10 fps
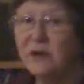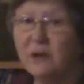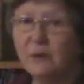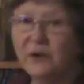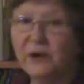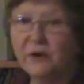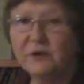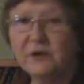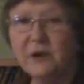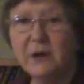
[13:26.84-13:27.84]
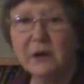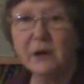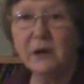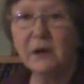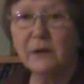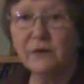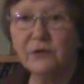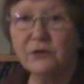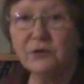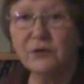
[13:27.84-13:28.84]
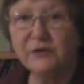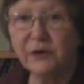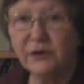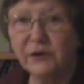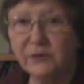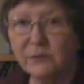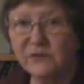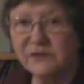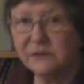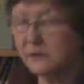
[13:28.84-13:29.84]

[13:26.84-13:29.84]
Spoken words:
about the Dewey volumes.